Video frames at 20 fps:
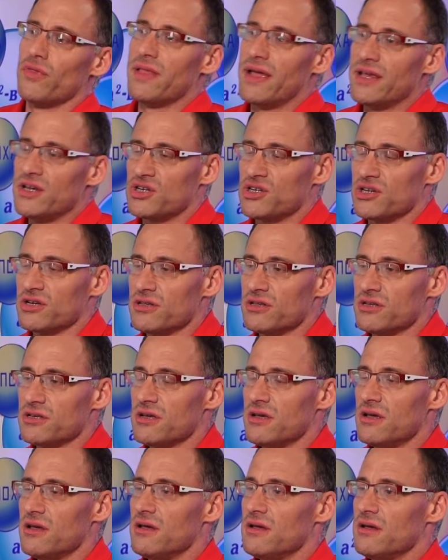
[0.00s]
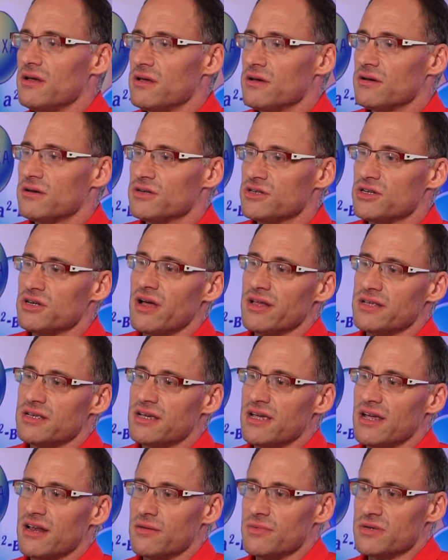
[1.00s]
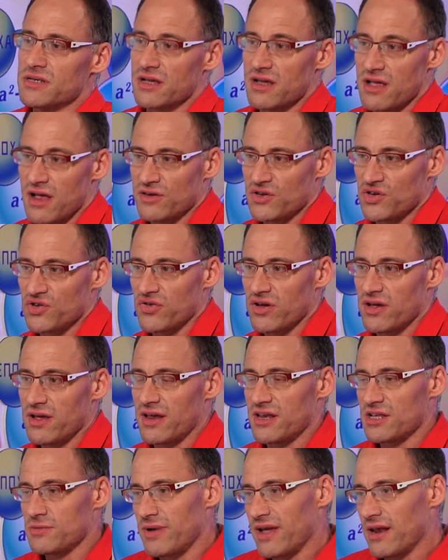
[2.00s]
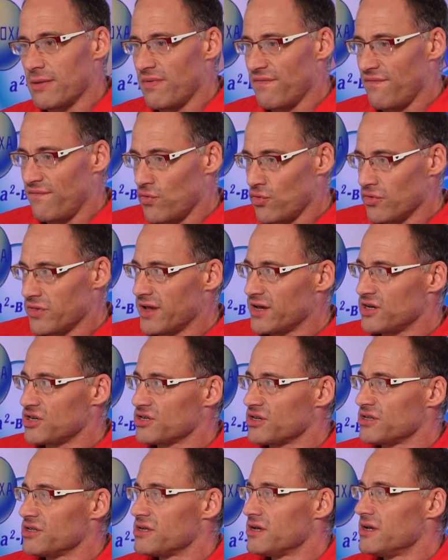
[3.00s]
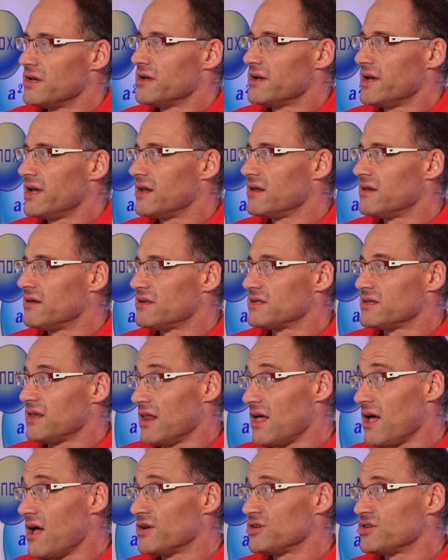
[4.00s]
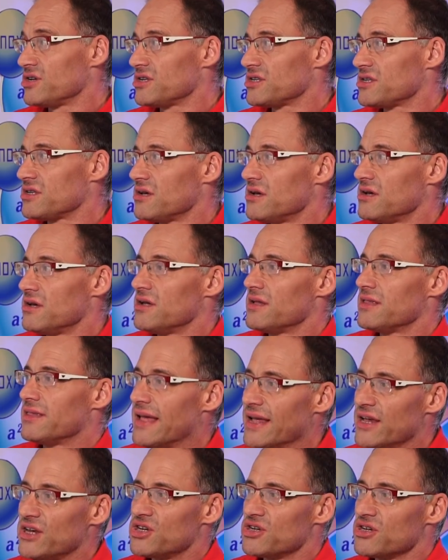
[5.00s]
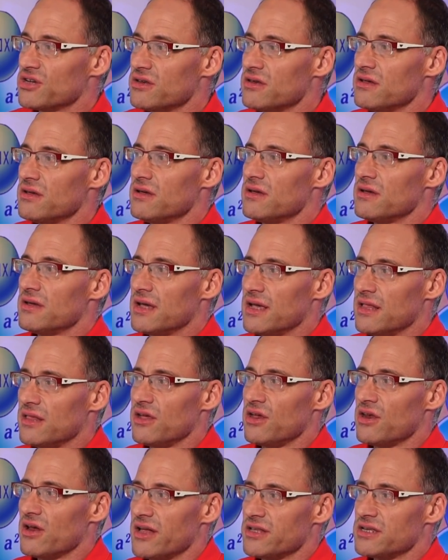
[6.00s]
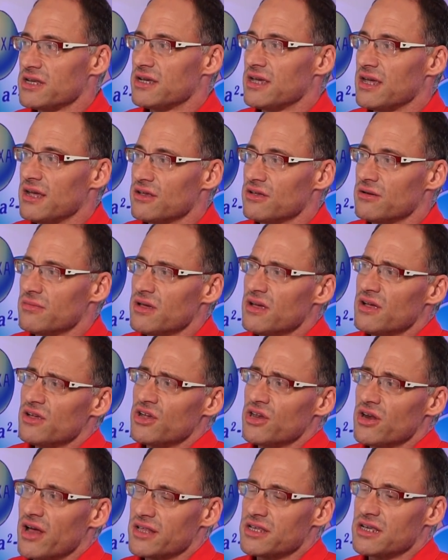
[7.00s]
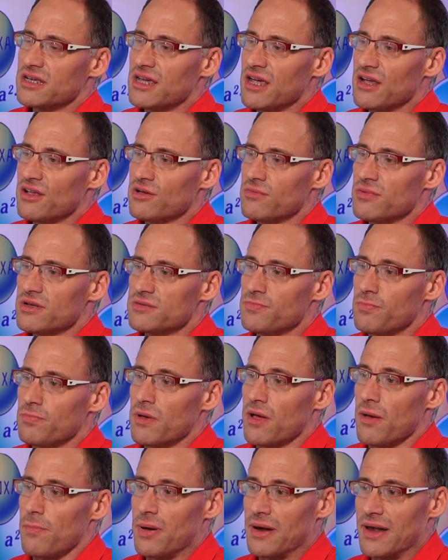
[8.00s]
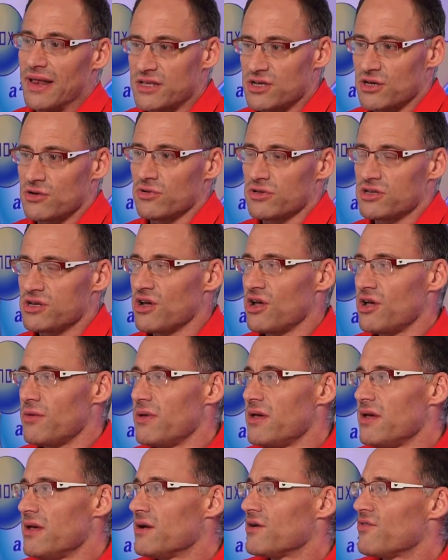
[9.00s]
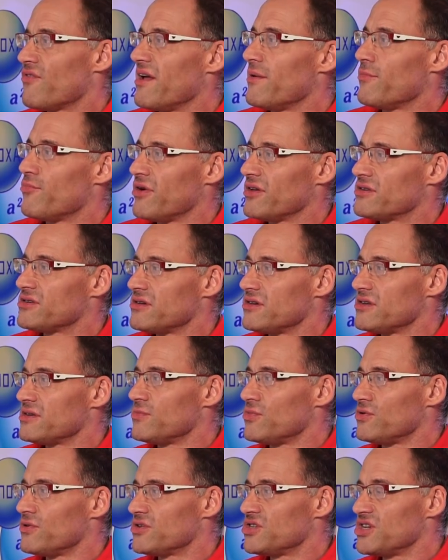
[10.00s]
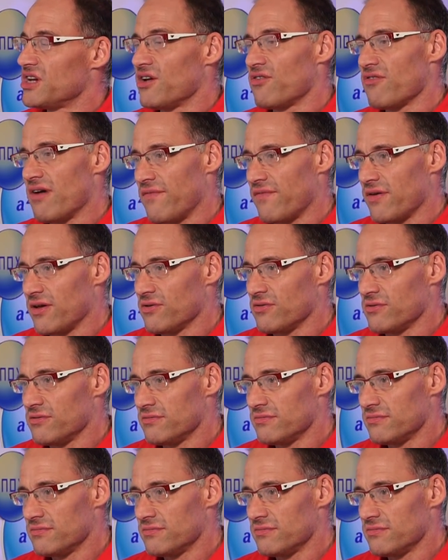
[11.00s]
nations, because United Kingdom is a country and it's made up of four nations. England is the largest nation in the United Kingdom. United Kingdom is a political term. Great Britain is more geographical.